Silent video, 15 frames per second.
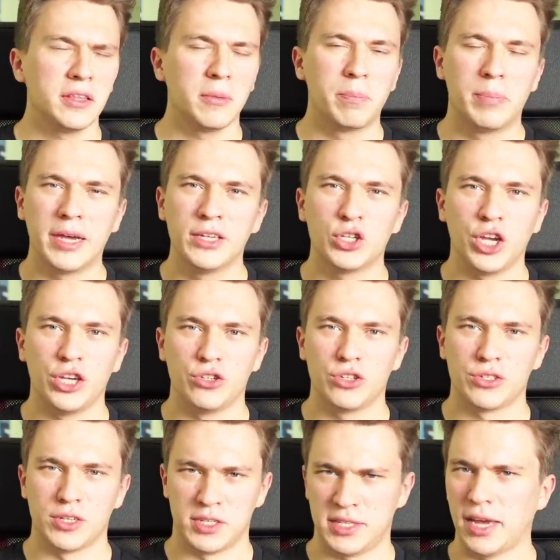the big changes
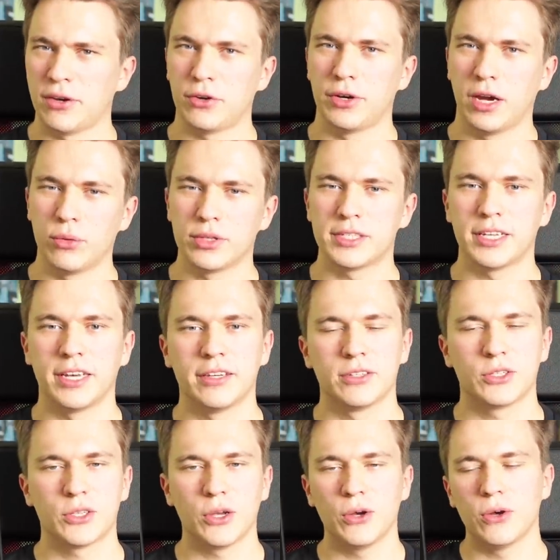to Standard, I would say.
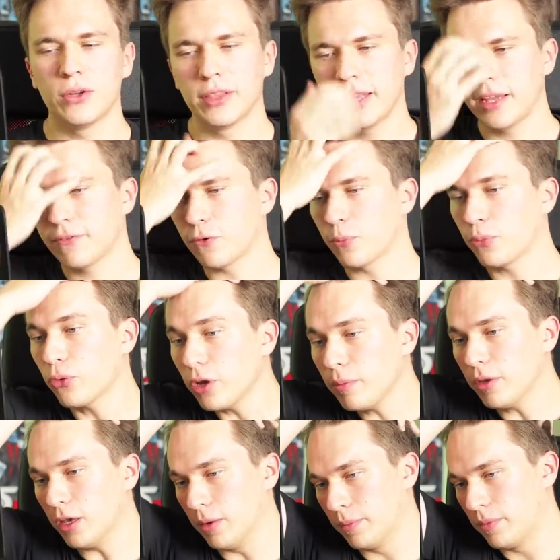So then for
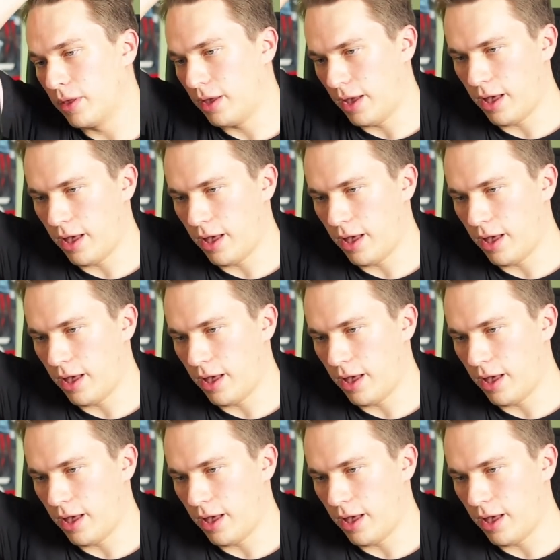Premium,